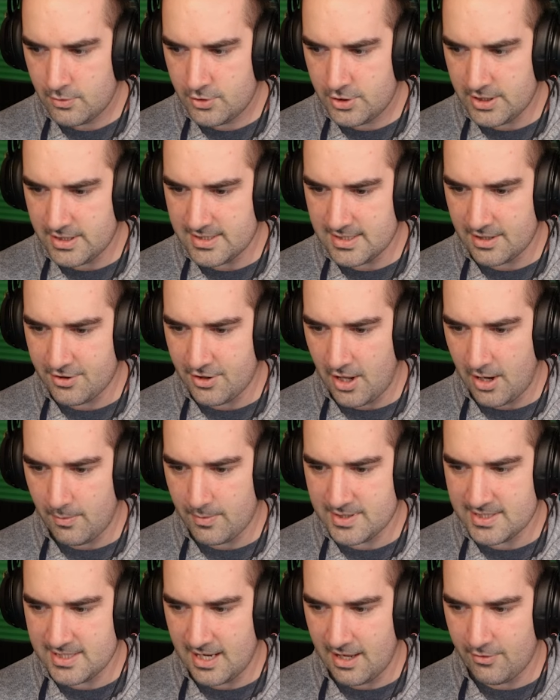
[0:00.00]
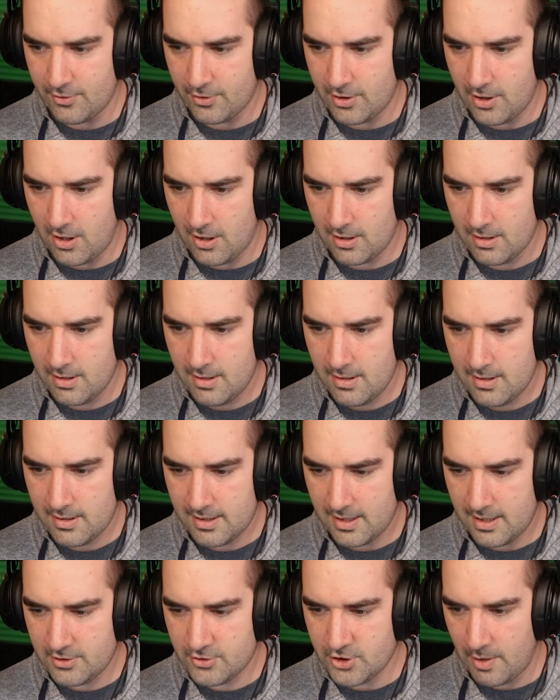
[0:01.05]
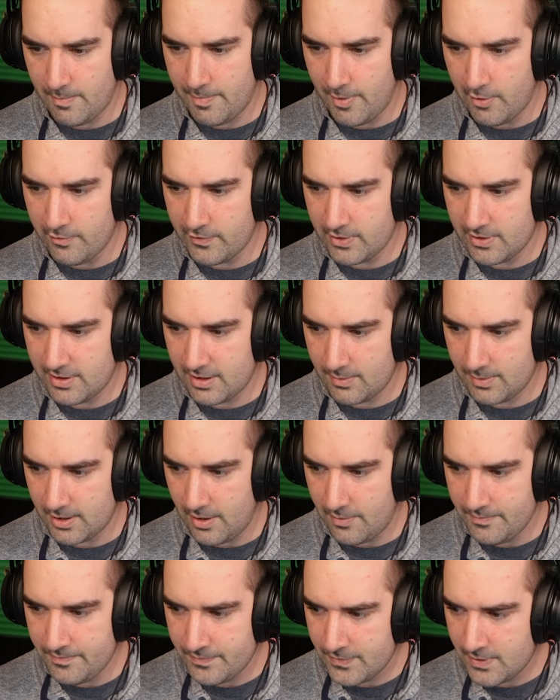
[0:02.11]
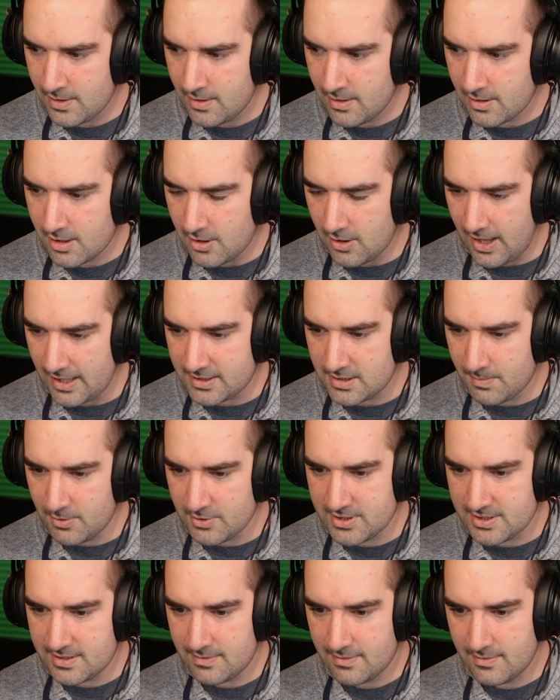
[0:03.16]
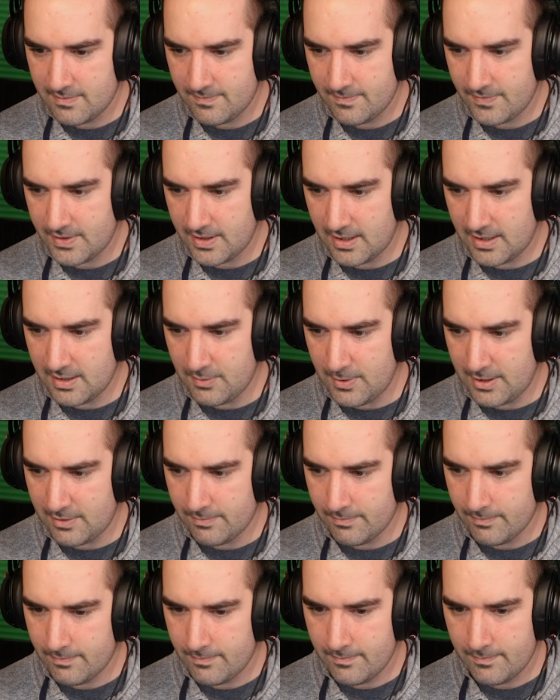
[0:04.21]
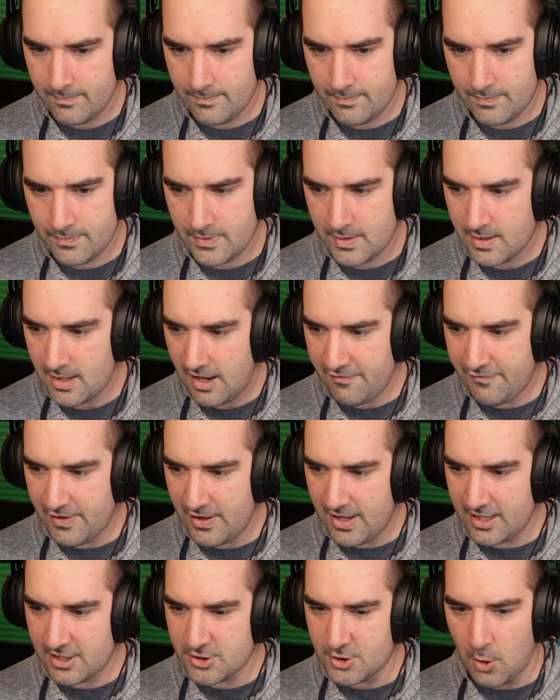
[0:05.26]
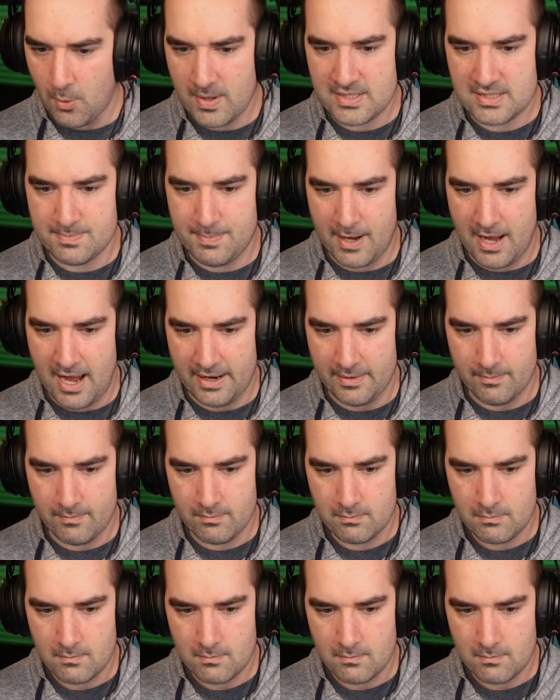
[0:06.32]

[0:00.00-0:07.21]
Jeez, I thought it was the other car. Can I jump over? There we go. Collectibles? Anywhere? I feel like it's always behind...